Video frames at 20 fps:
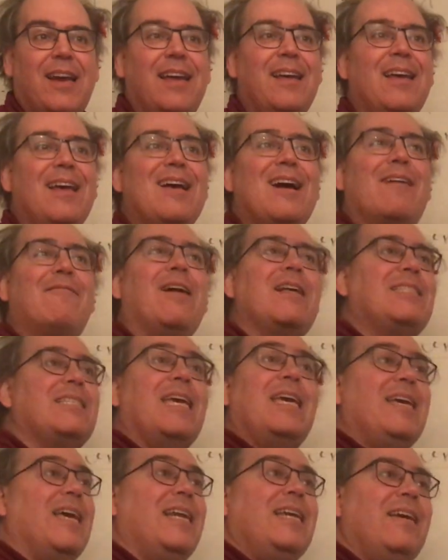right? I'm not
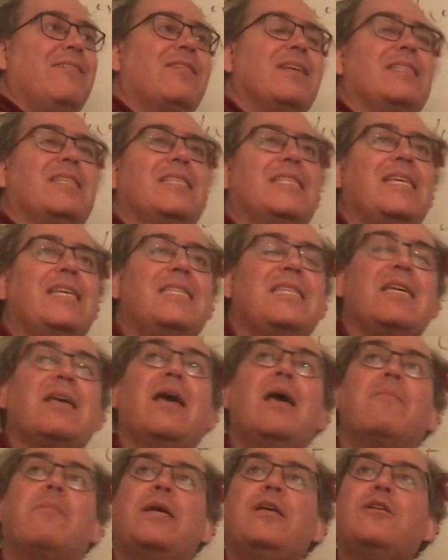saying any of this is
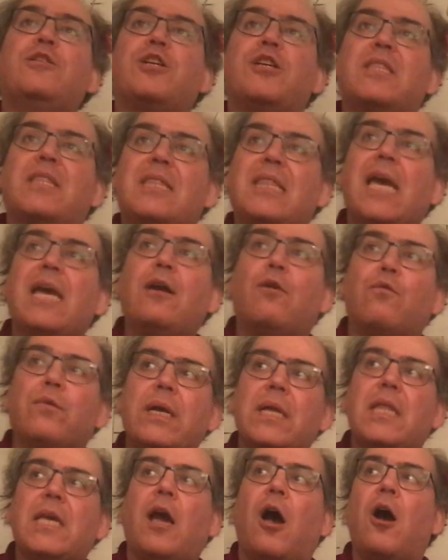easy, but you should think
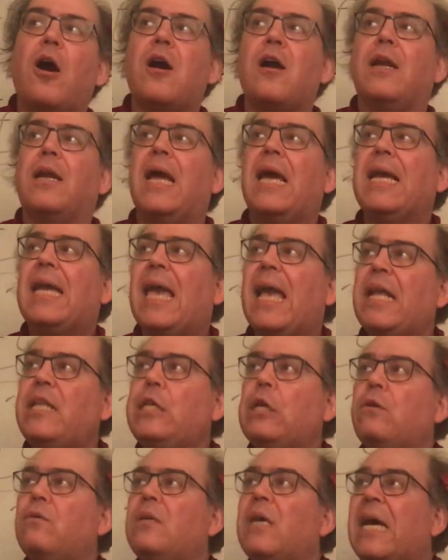really hard.
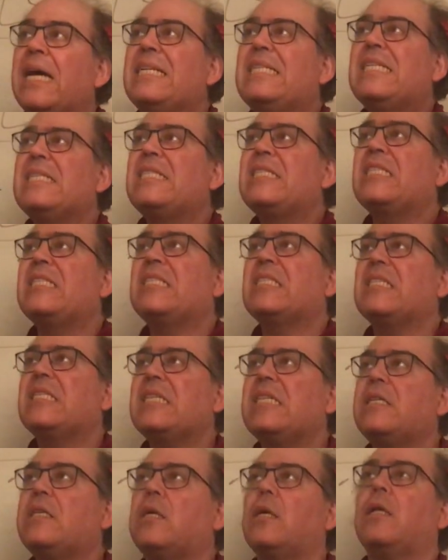Can you
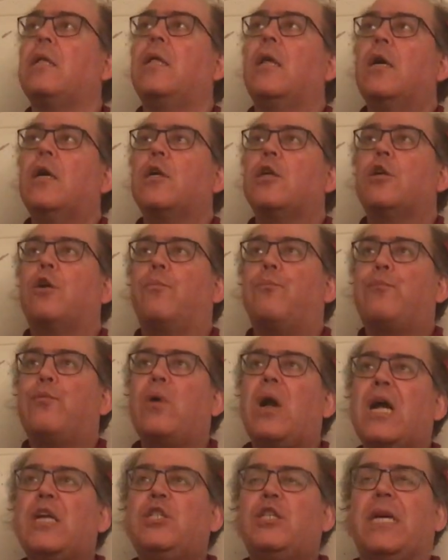distill your
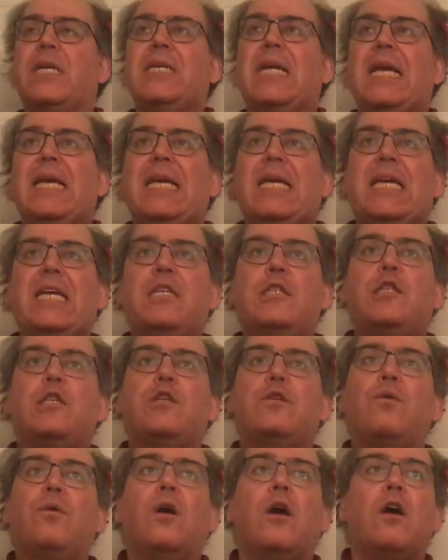project
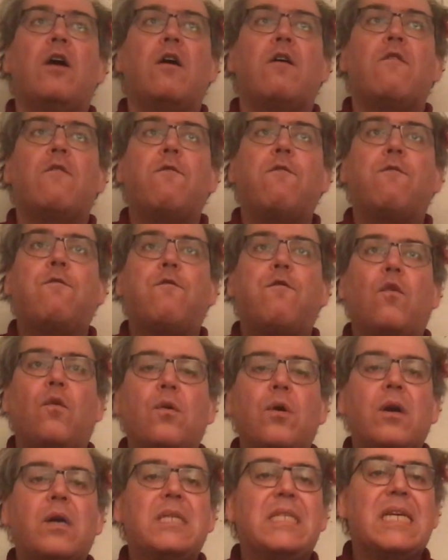into
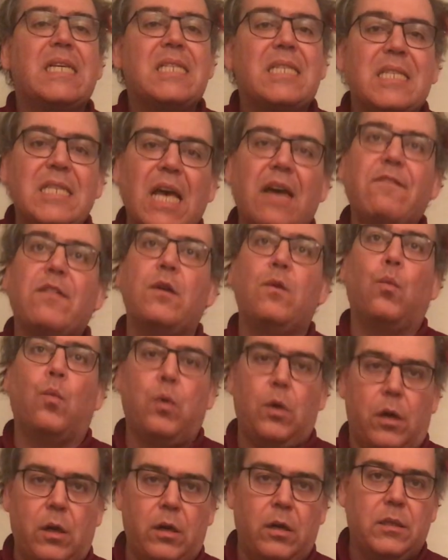four to seven
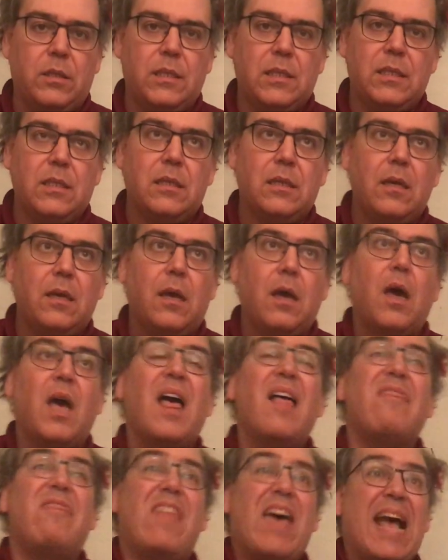words?
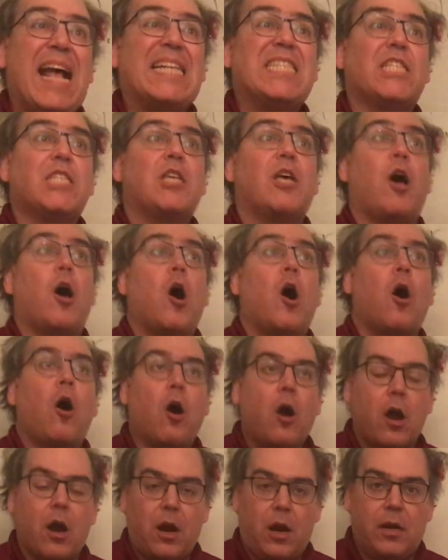That's
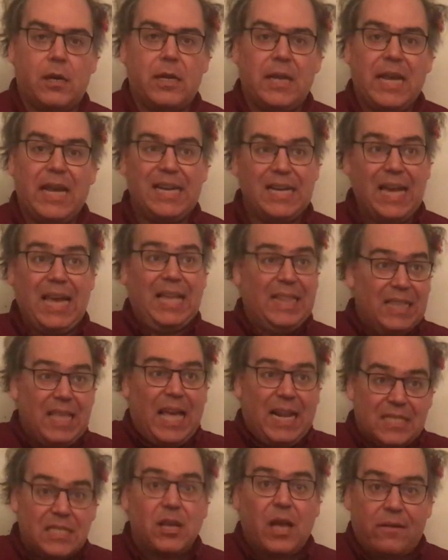hard, and, and,
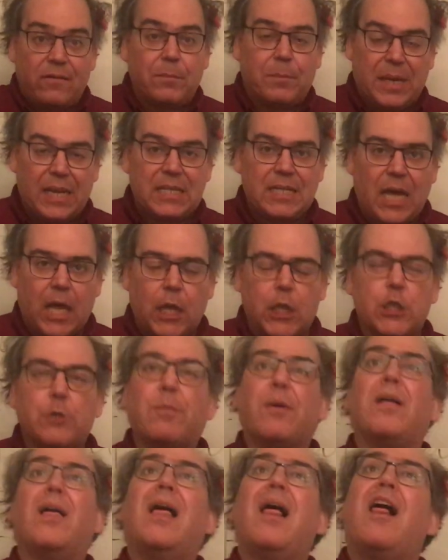and still have it be
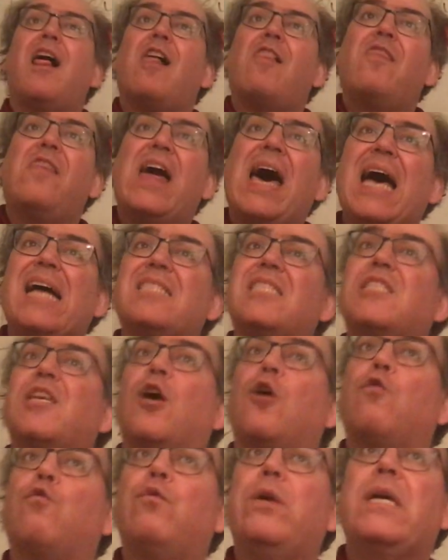intelligible. That's
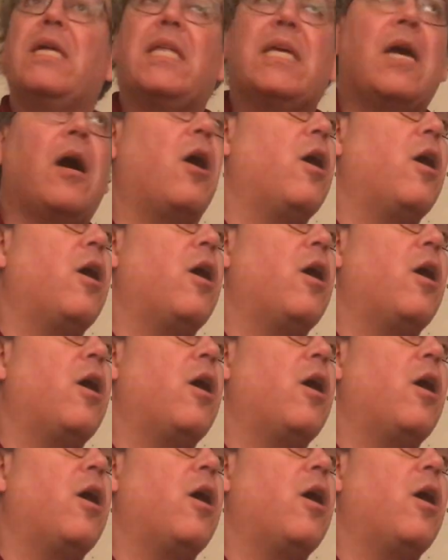really